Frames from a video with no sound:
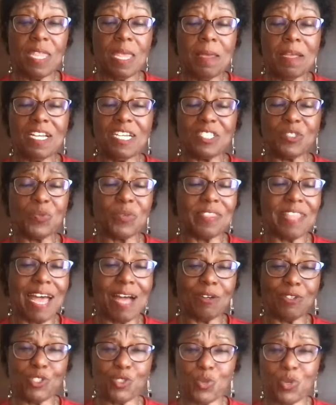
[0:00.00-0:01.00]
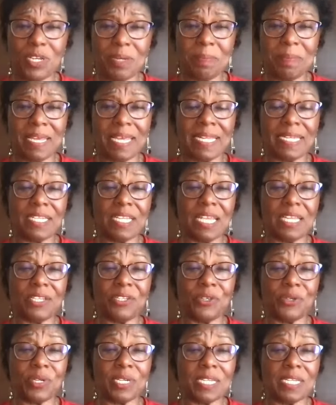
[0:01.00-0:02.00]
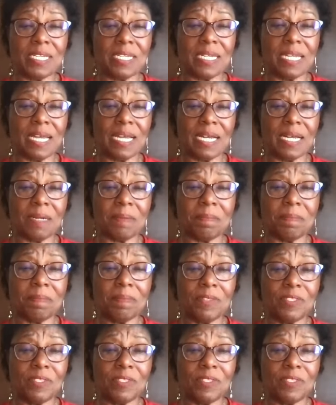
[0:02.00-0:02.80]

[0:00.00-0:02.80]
Because without treatment, you can